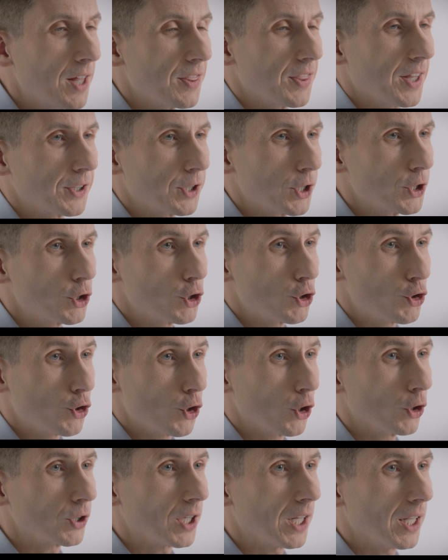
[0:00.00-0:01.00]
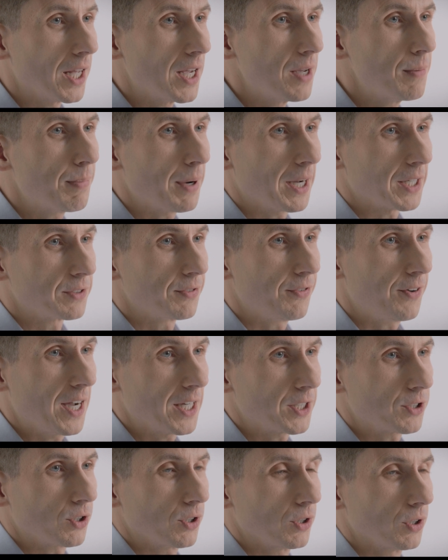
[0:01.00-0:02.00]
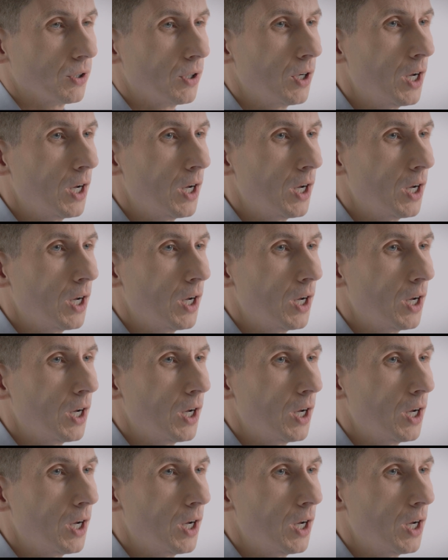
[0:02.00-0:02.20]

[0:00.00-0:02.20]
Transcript: that is journal impact factor,